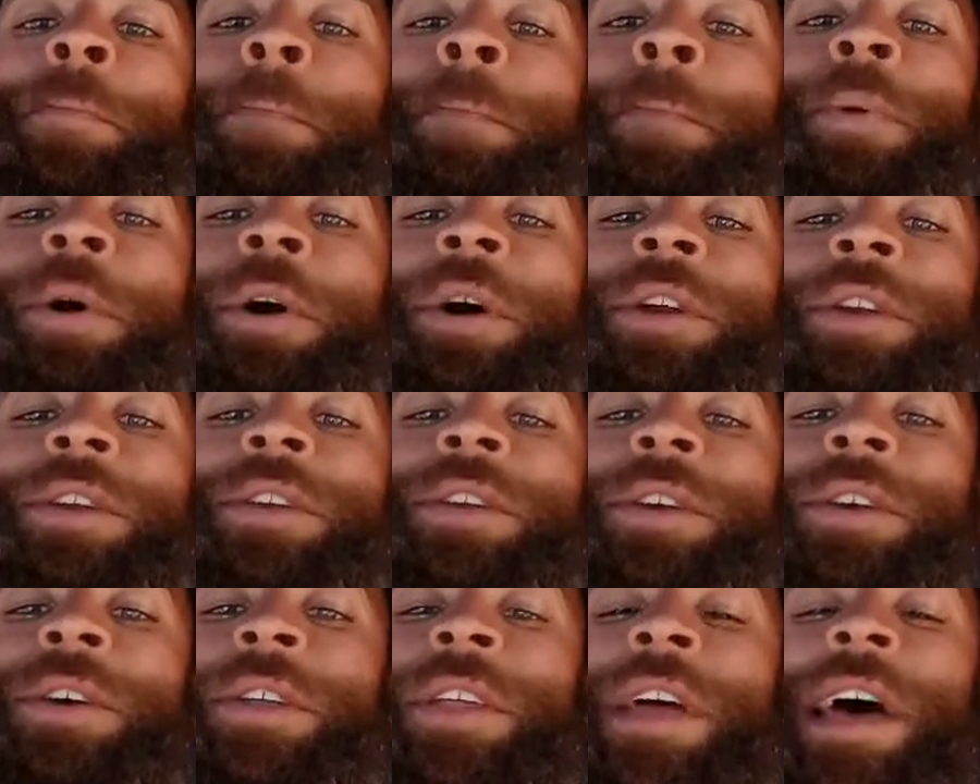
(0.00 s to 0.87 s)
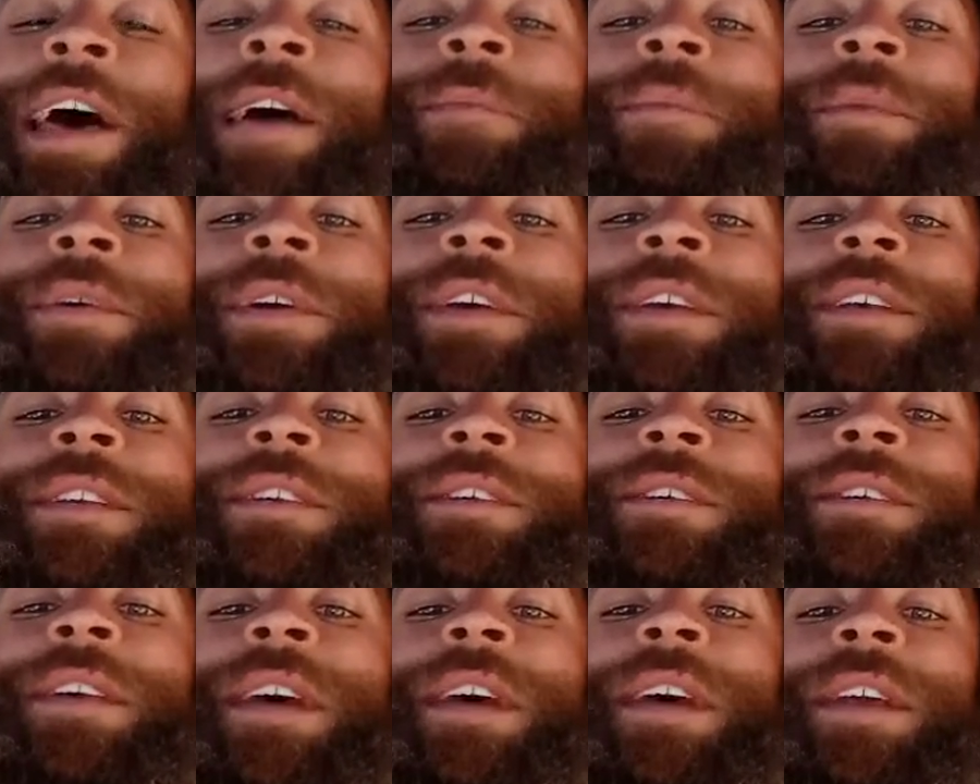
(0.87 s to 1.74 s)
But that being
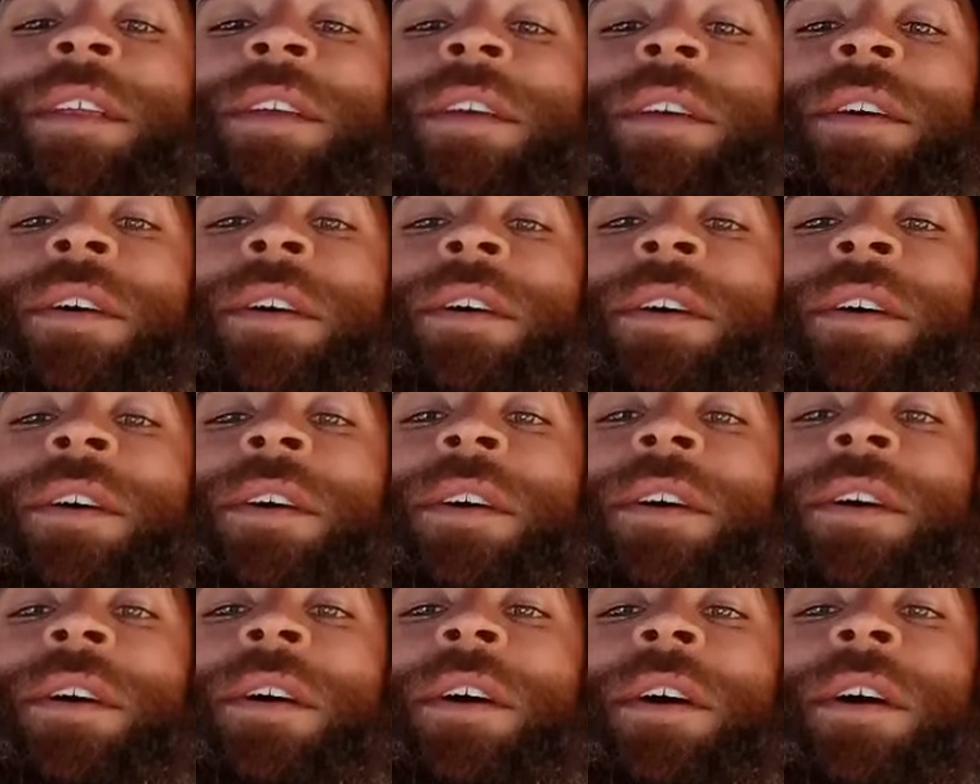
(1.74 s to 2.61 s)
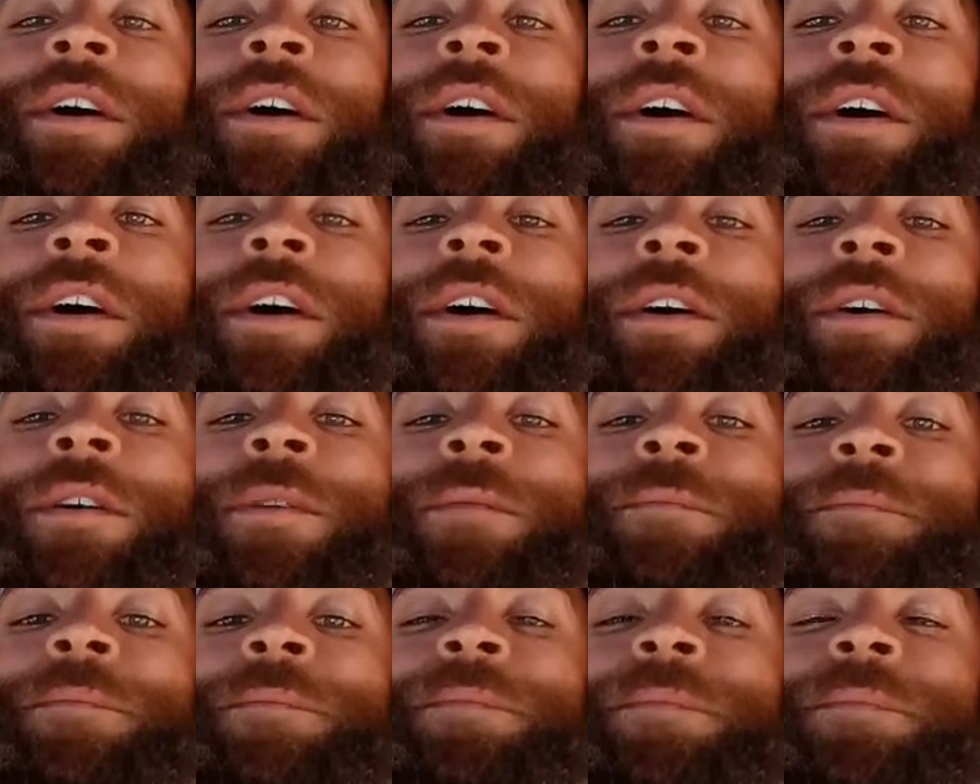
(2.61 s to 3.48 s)
said,
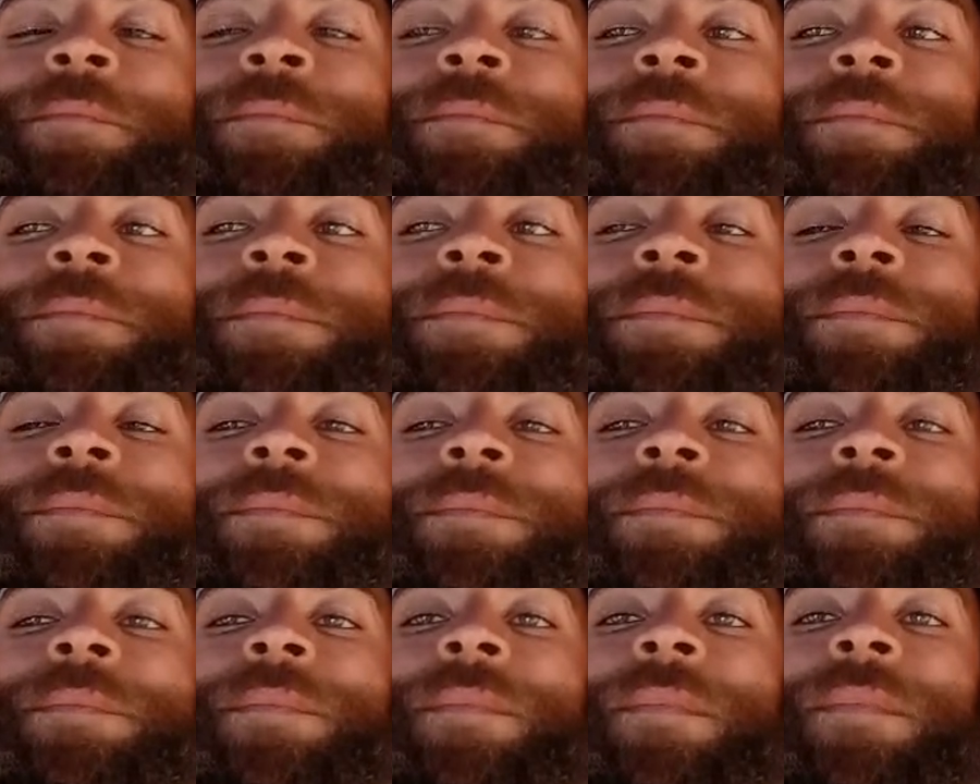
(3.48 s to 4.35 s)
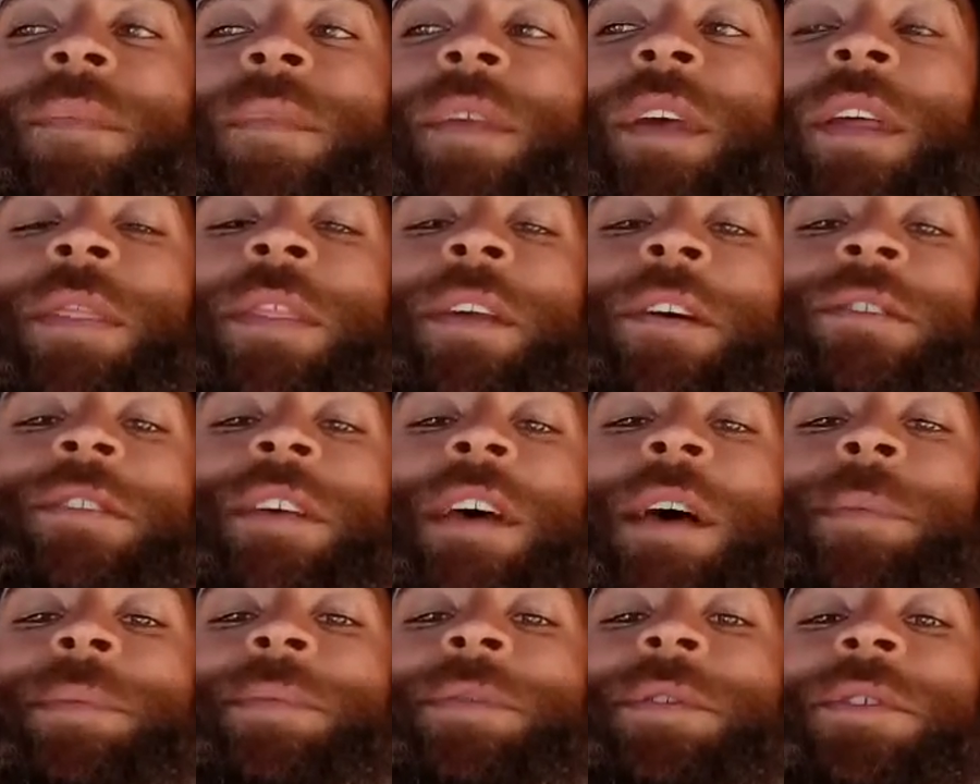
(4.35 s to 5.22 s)
um, there's
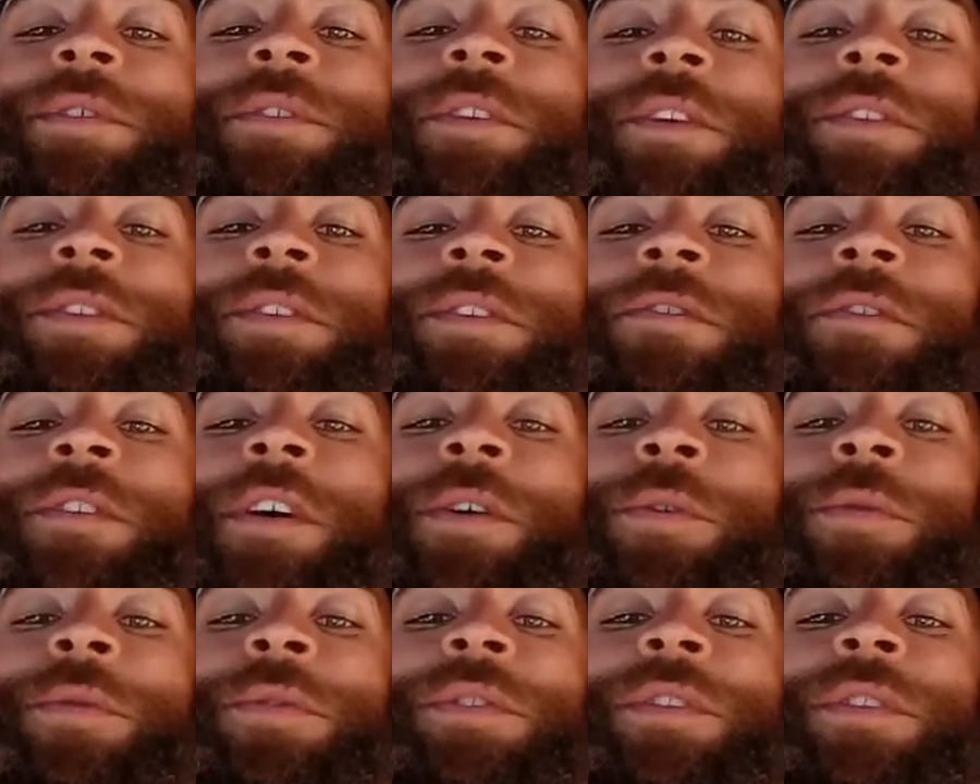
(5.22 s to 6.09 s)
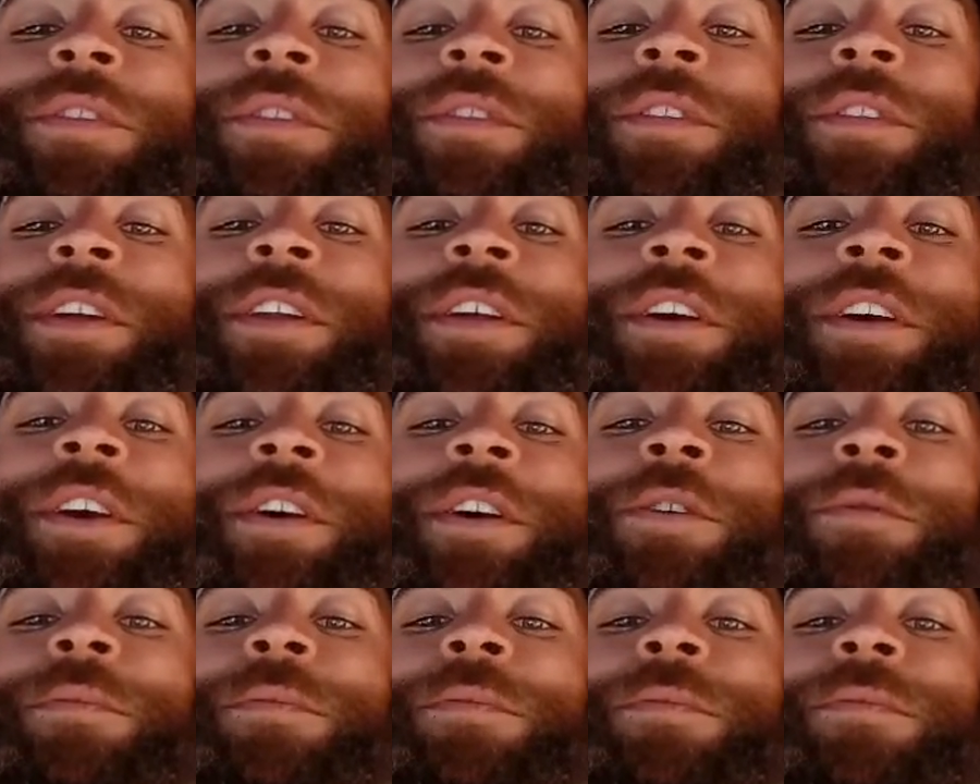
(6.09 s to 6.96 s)
absolutely nothing wrong with needing
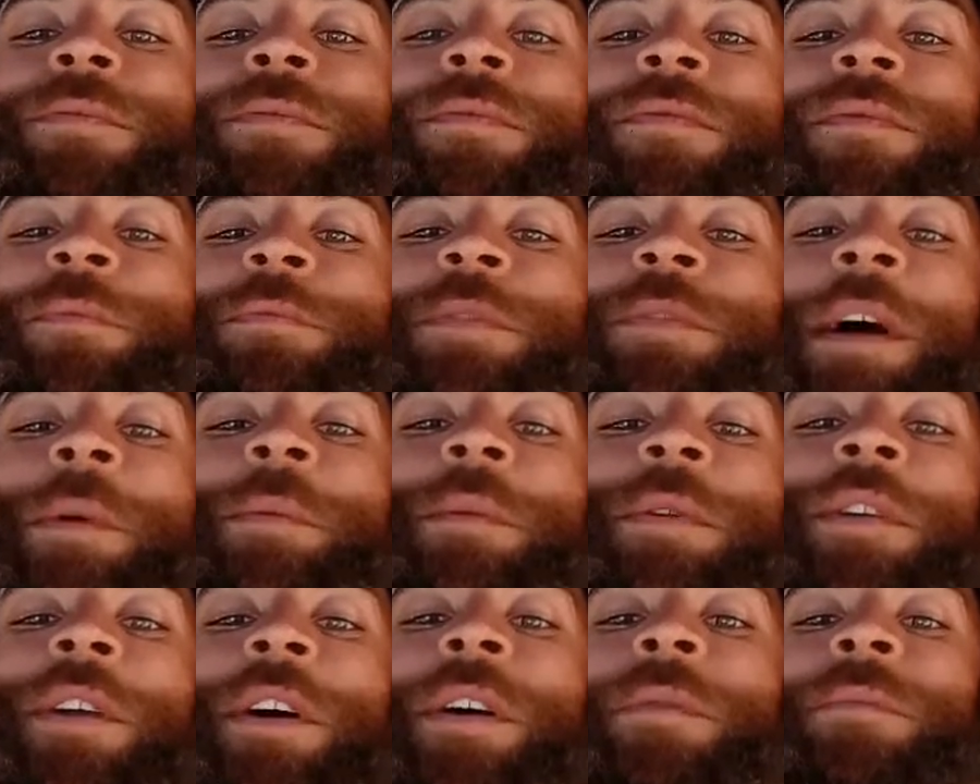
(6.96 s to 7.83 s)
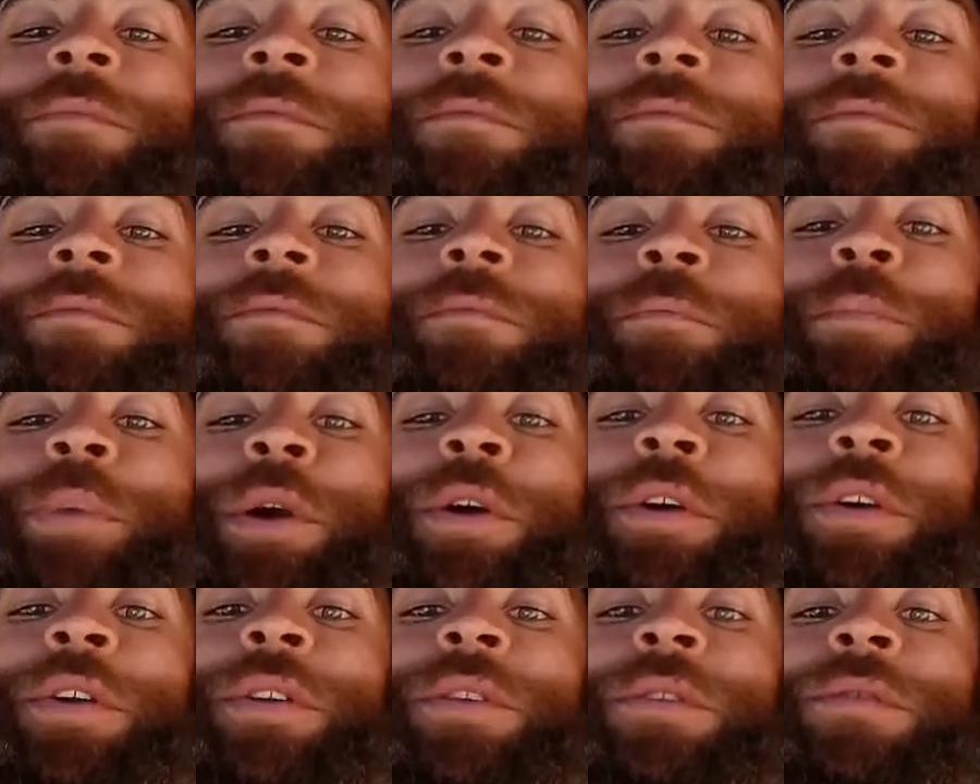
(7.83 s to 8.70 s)
help from time to time.
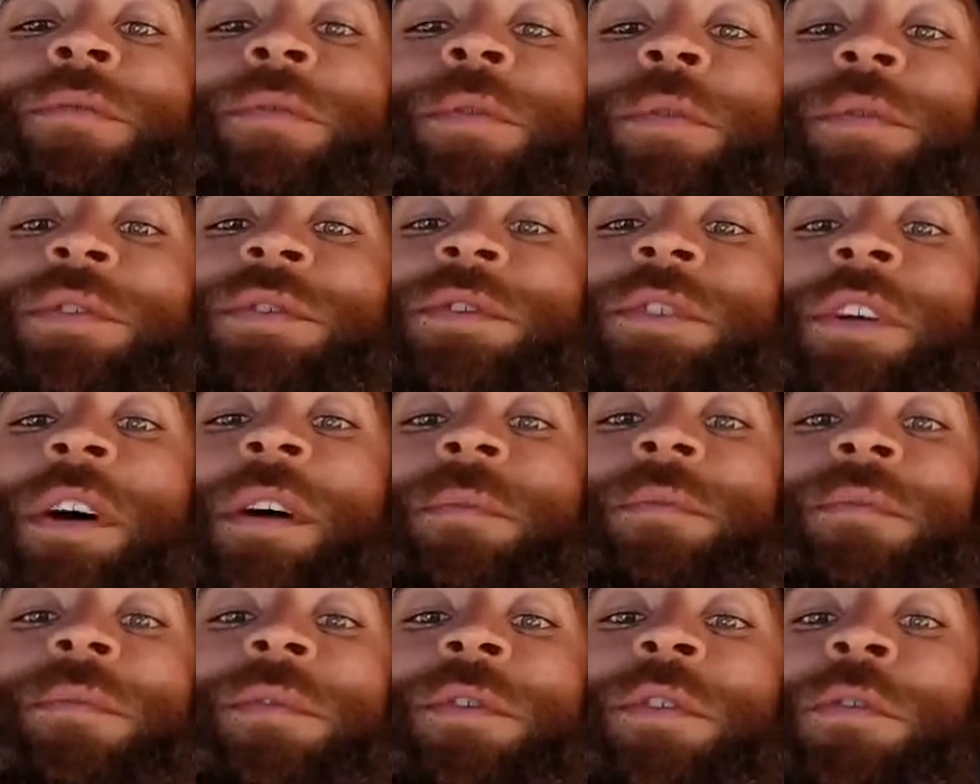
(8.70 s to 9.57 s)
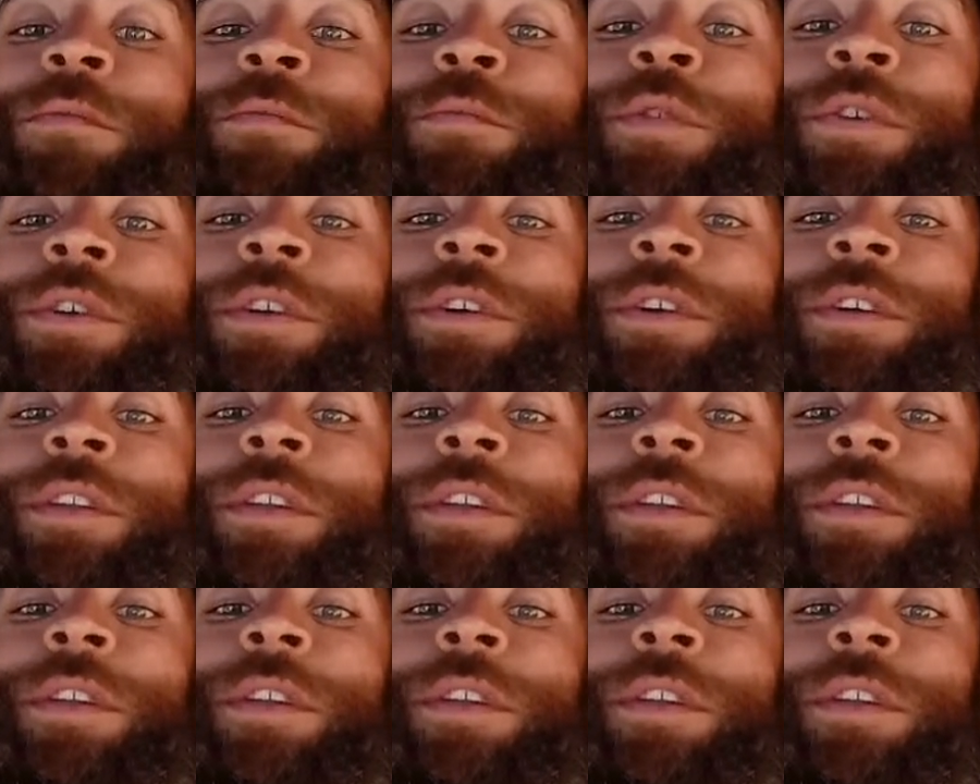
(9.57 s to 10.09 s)
Period. Full stop. No more.